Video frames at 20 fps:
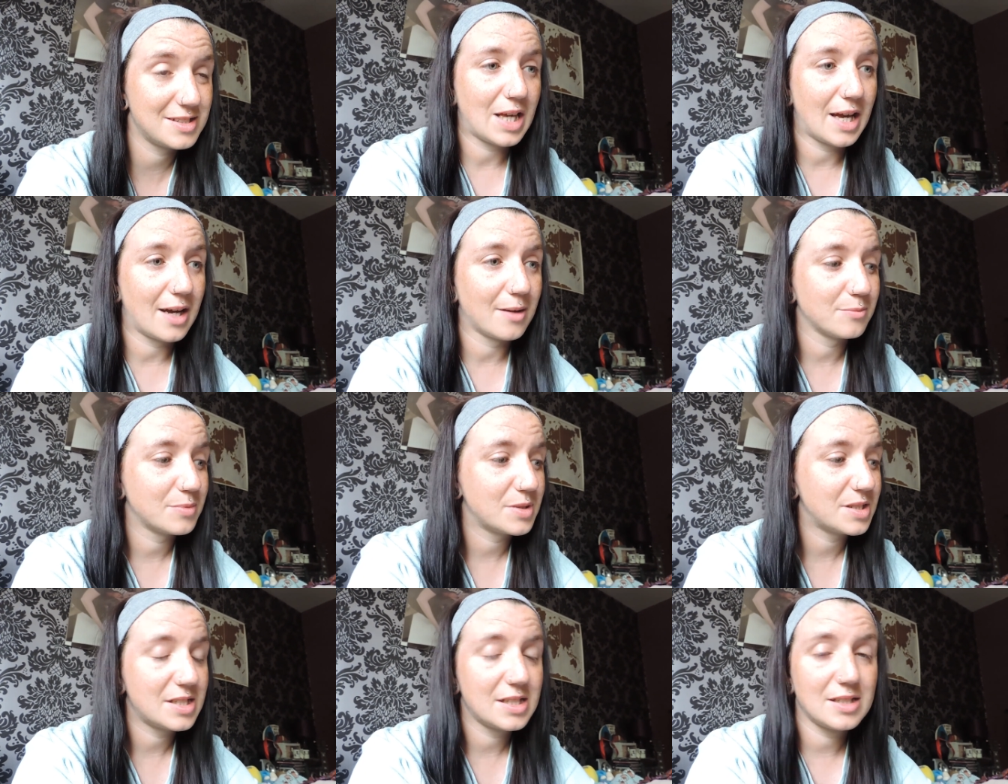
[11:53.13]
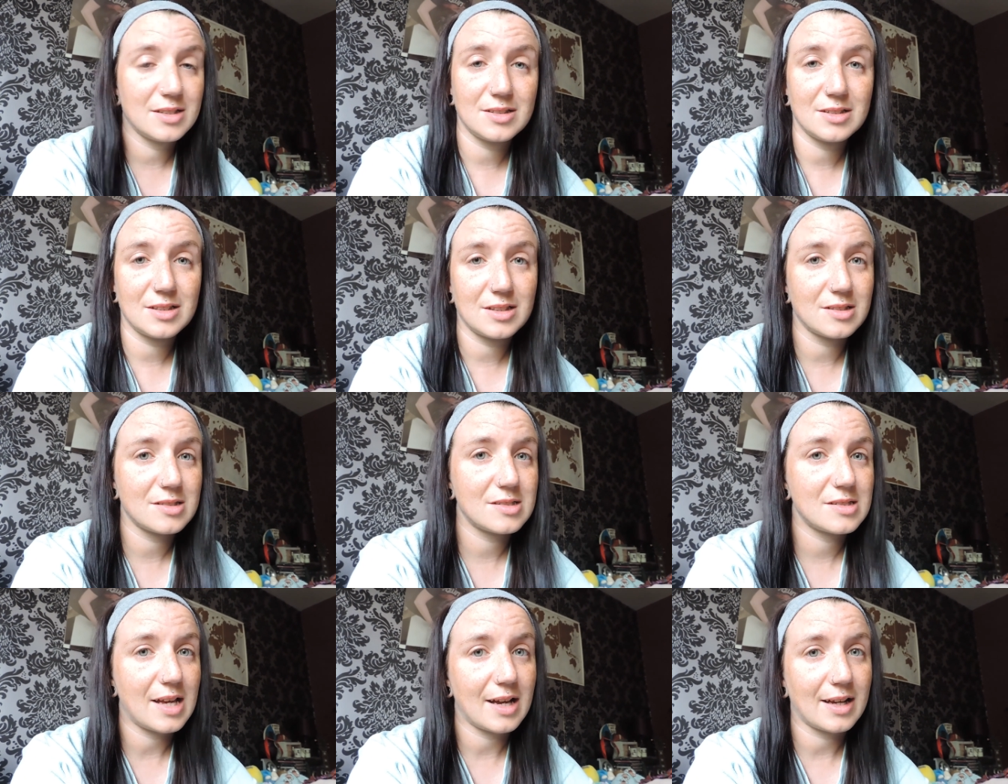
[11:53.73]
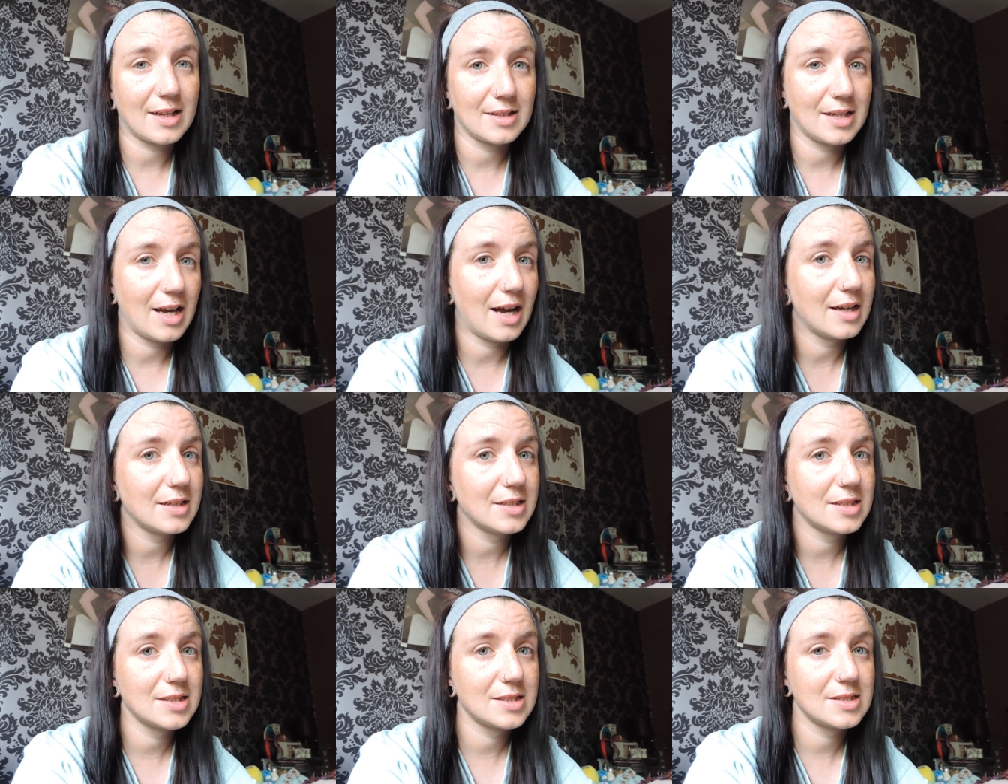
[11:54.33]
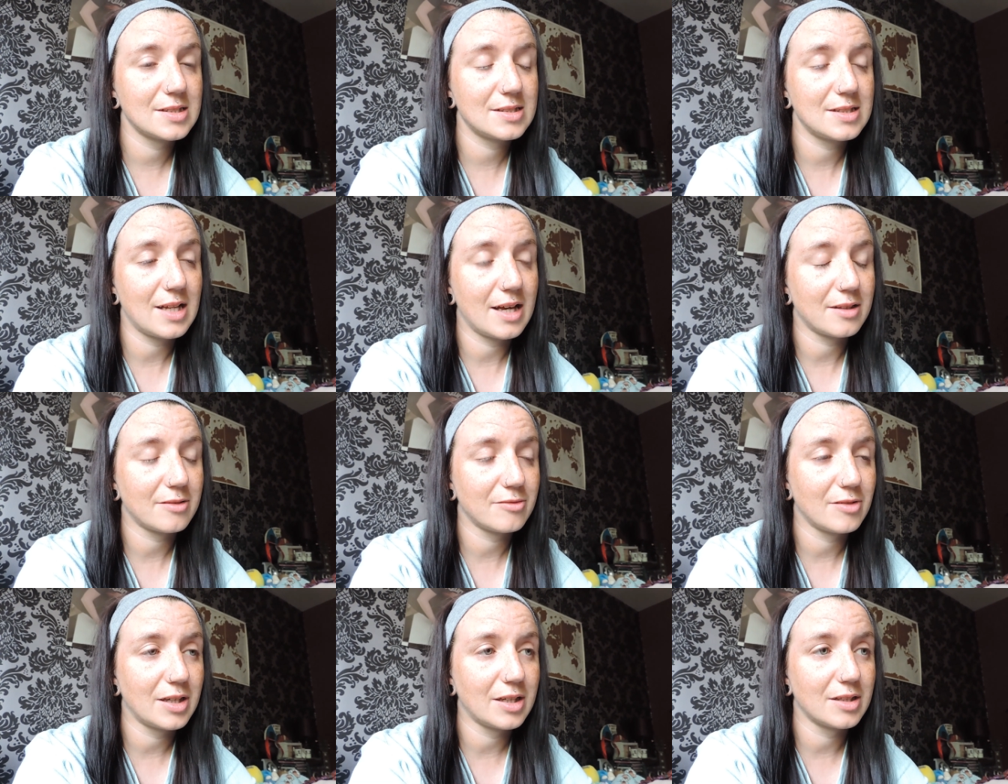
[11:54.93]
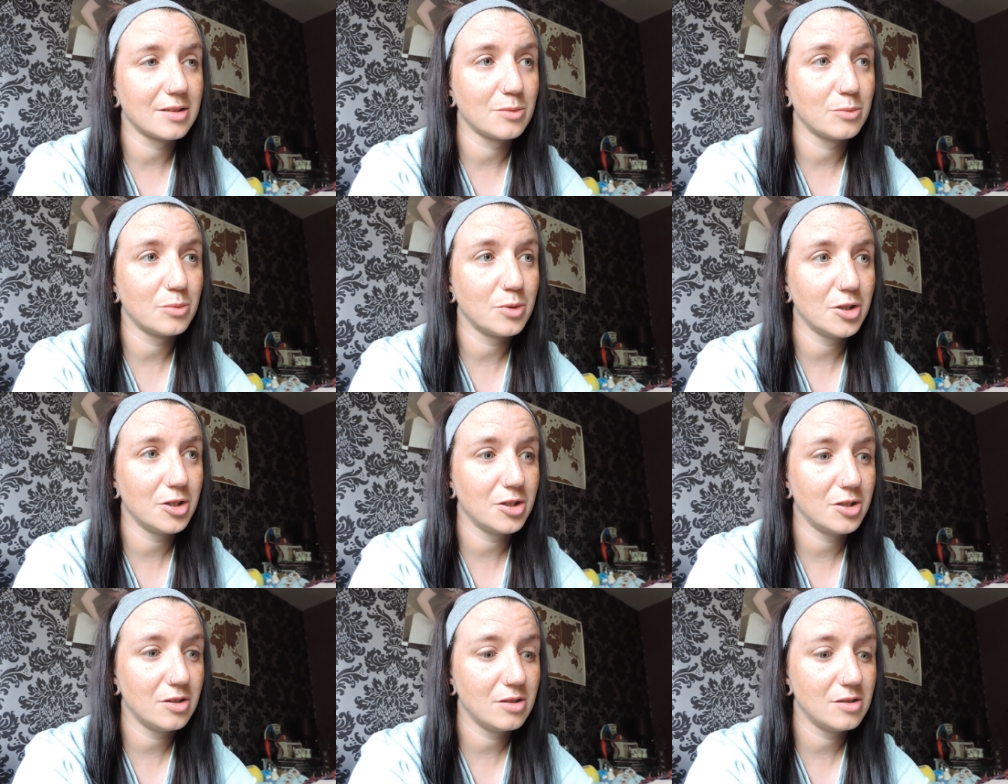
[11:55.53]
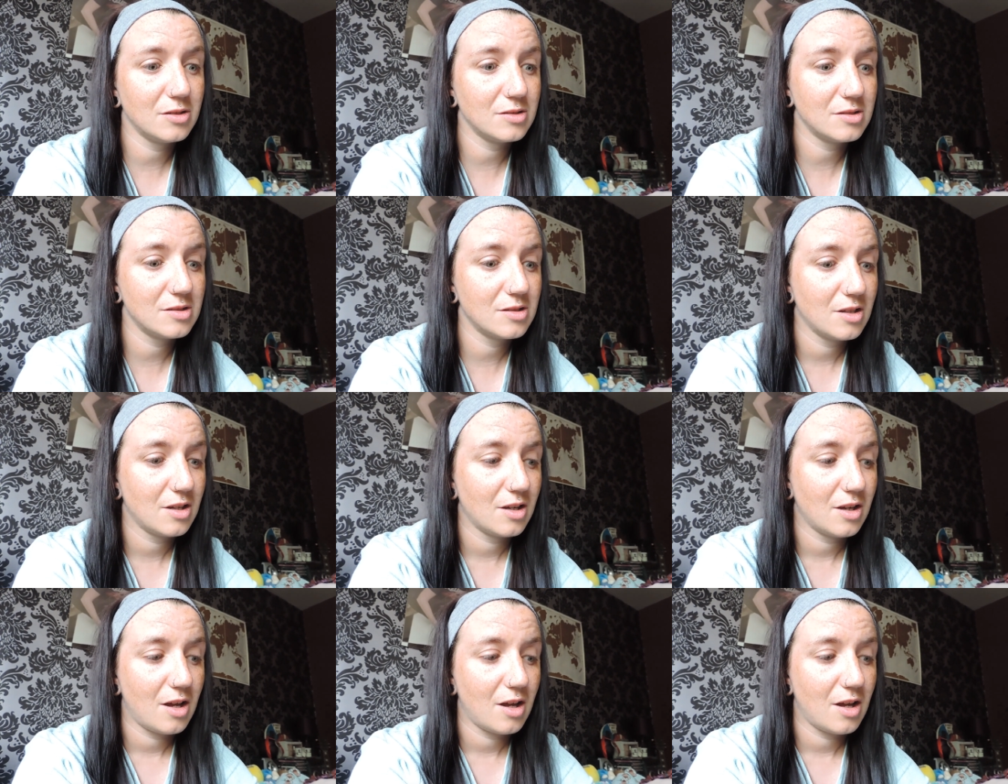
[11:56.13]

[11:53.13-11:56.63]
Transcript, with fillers: yep, still the second highest death rate in the world.